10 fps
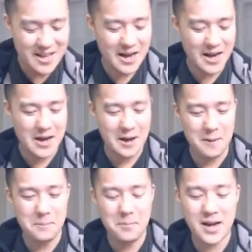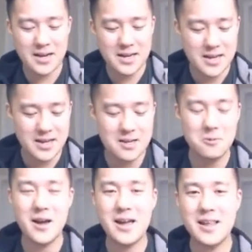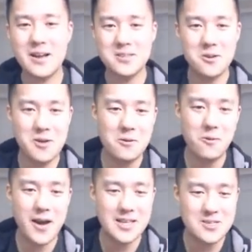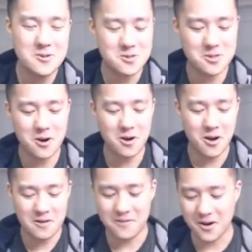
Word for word: Uh, but either way, that was a great way to start off our